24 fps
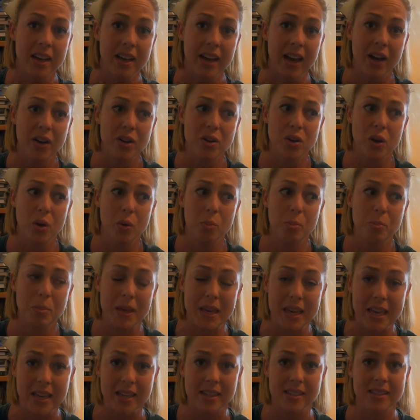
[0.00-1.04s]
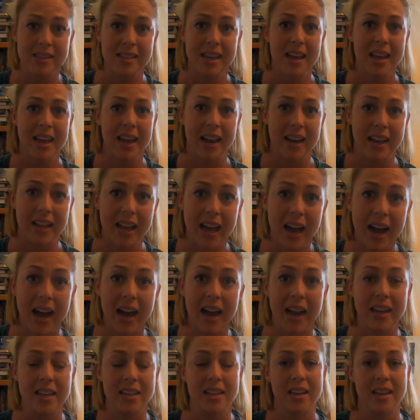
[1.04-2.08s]
how to know peace and
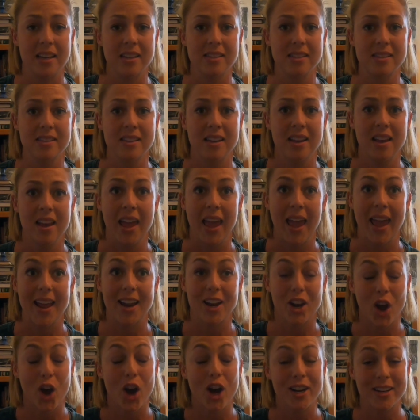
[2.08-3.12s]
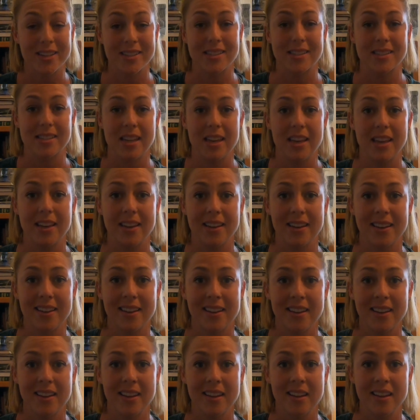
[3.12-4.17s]
kindness and honesty.
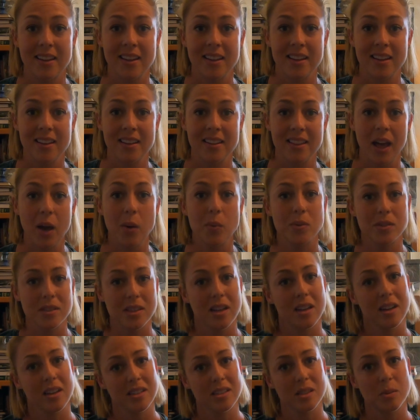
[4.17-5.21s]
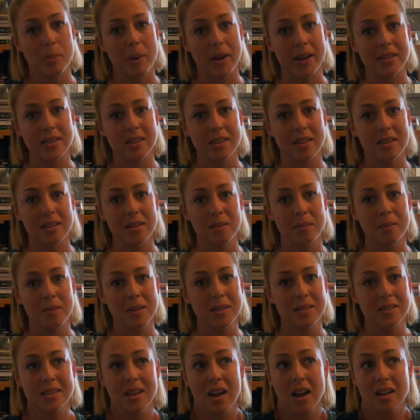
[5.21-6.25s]
That was unexpected
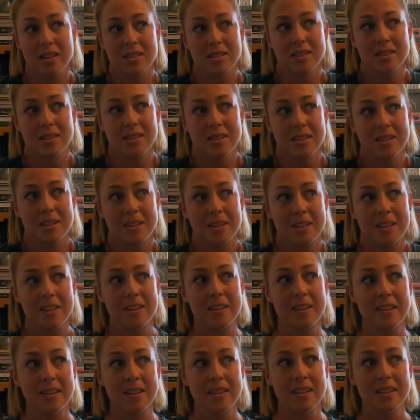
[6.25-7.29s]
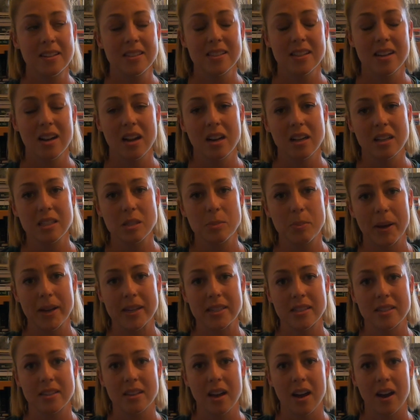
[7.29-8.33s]
because he's an
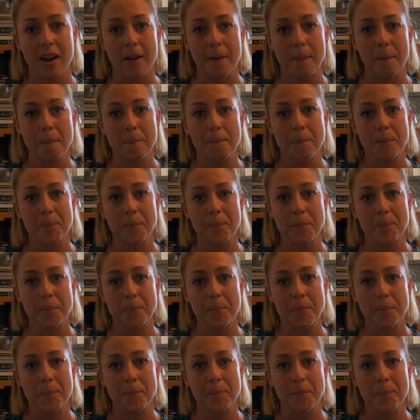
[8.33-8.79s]
unexpected God.